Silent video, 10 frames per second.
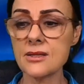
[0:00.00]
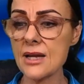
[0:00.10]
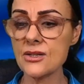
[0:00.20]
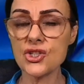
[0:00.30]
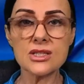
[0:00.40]

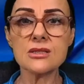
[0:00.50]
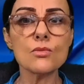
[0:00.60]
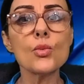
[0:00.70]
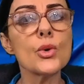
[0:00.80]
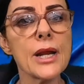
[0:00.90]
That just
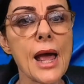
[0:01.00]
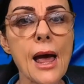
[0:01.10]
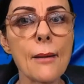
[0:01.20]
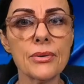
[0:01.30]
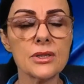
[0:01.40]
wouldn't
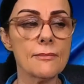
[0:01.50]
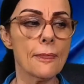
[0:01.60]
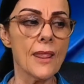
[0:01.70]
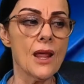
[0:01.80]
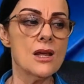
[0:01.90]
happen.
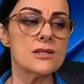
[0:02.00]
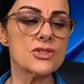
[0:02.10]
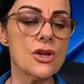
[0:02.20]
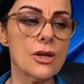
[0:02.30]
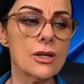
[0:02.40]

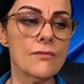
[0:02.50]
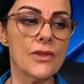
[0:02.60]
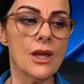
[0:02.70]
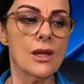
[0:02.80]
So